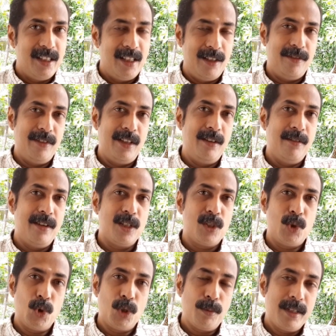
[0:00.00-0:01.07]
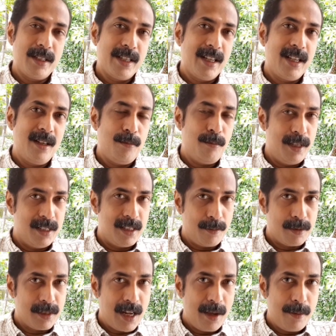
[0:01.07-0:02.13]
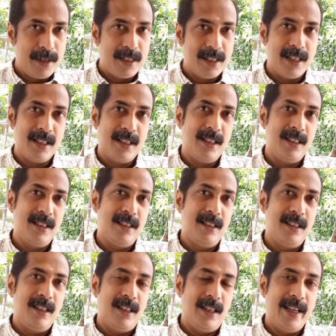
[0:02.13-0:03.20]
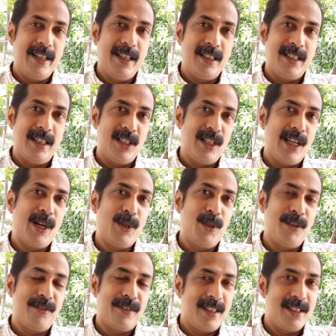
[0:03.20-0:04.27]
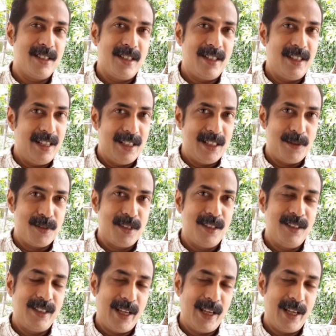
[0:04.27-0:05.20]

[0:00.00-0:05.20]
If anyone is new to my channel, please subscribe my channel, like it and share to your friends and relatives.